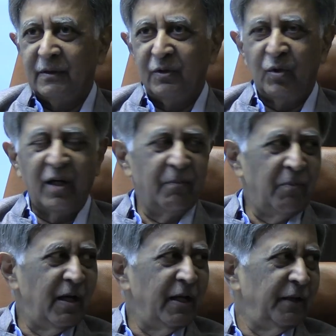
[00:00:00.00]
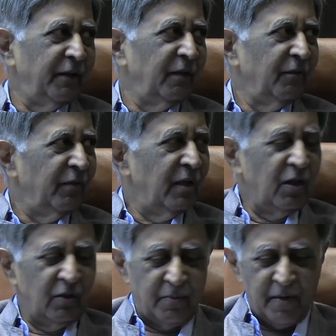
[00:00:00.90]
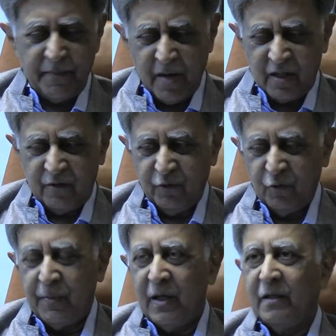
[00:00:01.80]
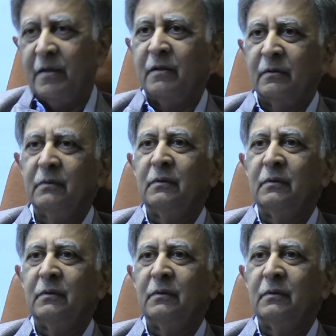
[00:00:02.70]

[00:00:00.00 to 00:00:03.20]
You can't buy anything without a Bharat Forge part in it.